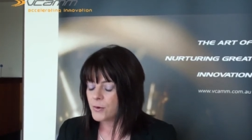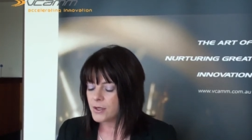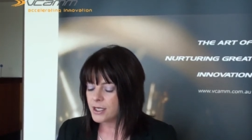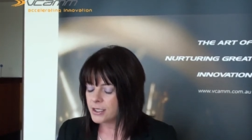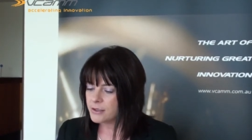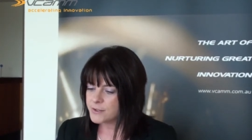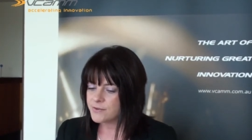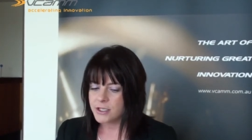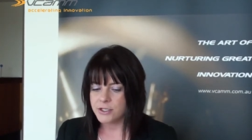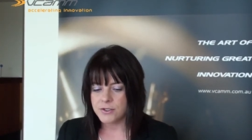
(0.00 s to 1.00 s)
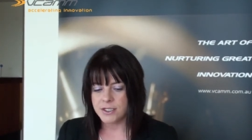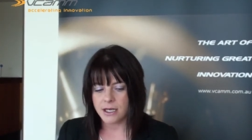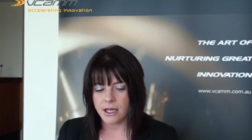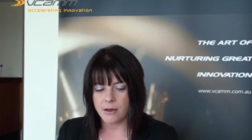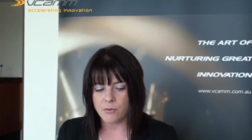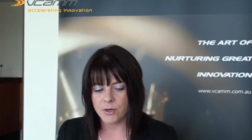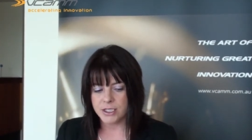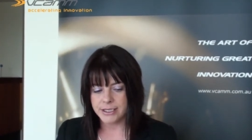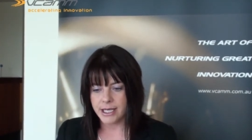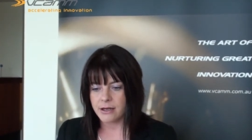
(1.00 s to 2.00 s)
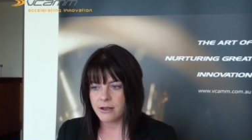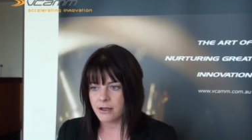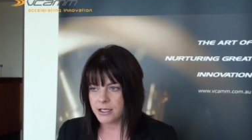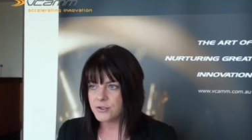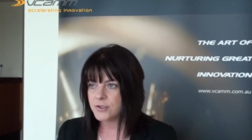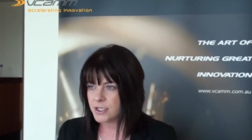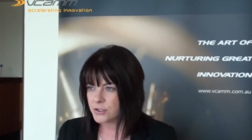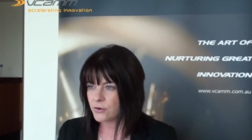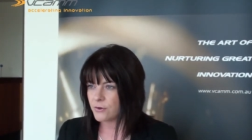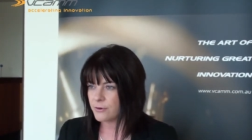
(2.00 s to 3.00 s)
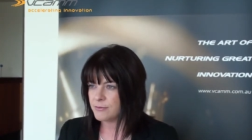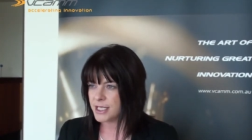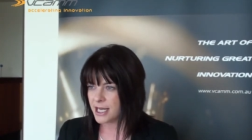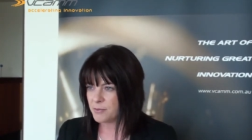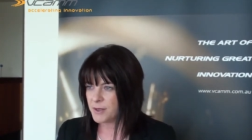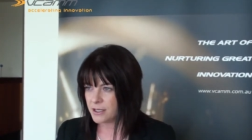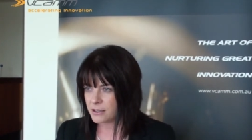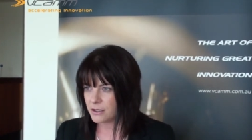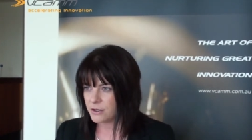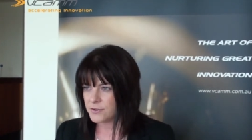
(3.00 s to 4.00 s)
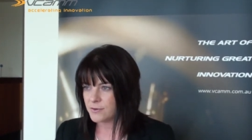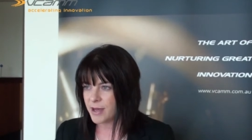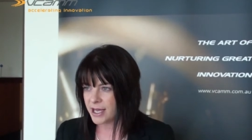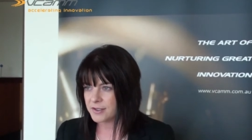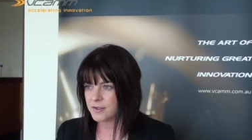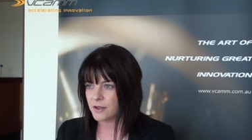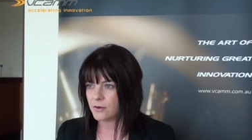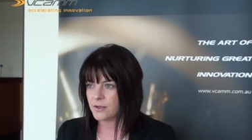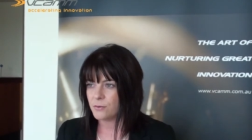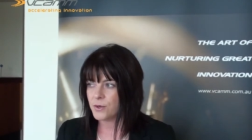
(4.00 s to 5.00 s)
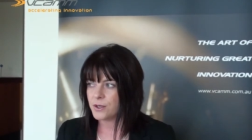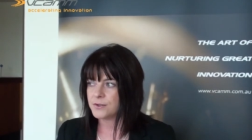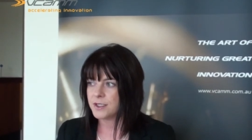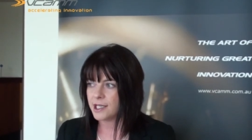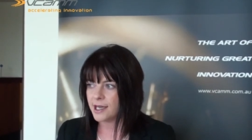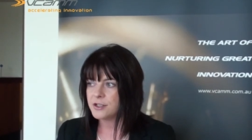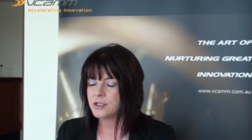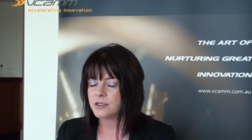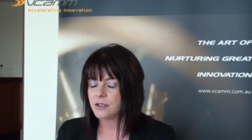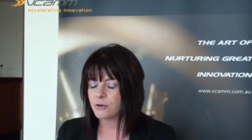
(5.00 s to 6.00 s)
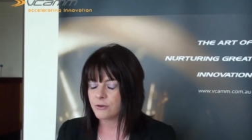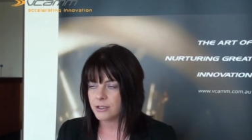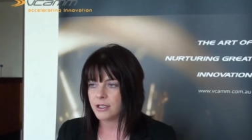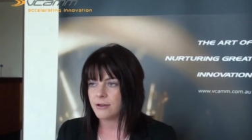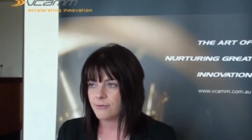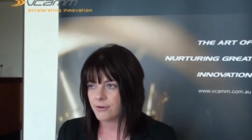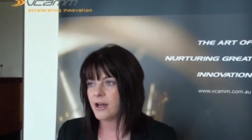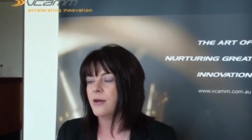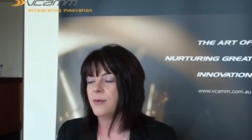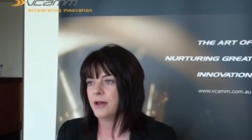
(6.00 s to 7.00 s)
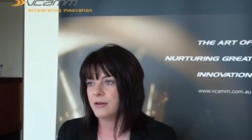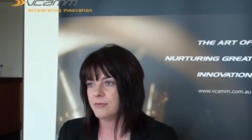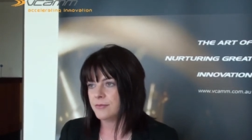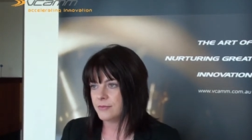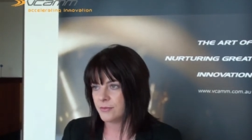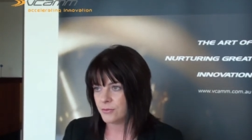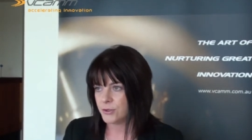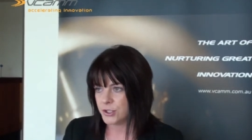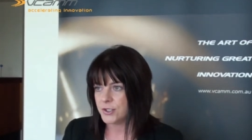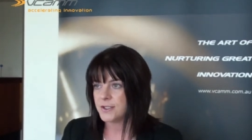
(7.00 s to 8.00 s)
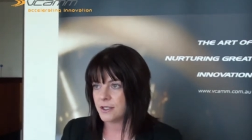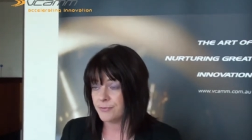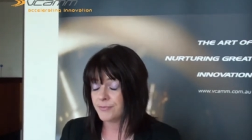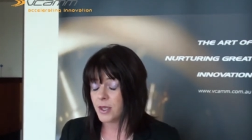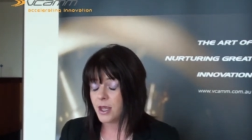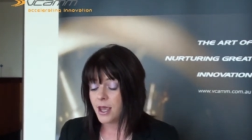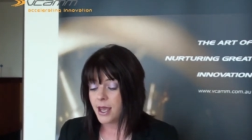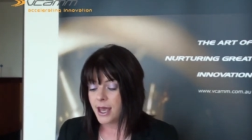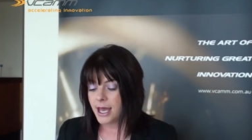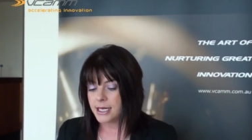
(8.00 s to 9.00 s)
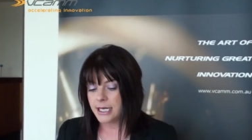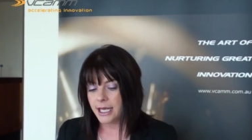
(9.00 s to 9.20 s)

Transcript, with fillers: Well, it was very interesting. Um, we just had a, an interesting talk from Dan Pickler, who's from A X O, the world's largest acrylic fibre producer. And